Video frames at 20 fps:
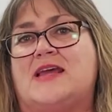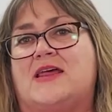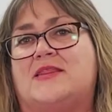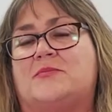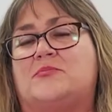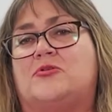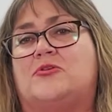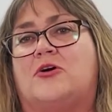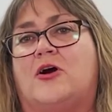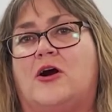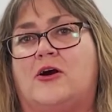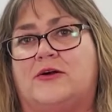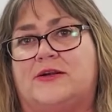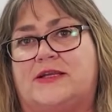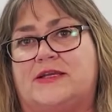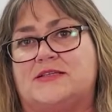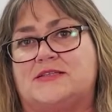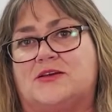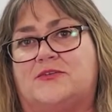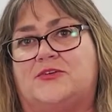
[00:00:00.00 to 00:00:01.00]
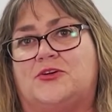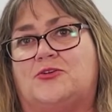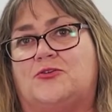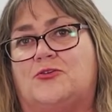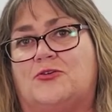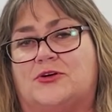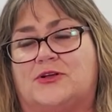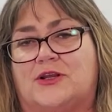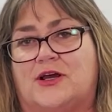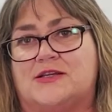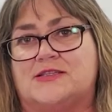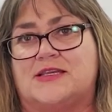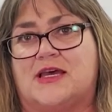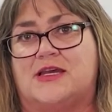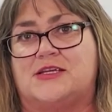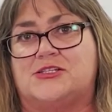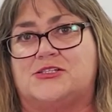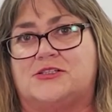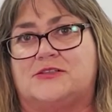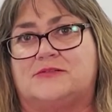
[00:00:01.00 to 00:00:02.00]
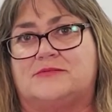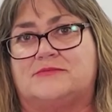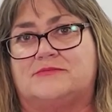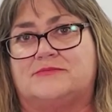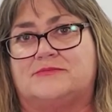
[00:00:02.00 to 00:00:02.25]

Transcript: the priorities of your organisation.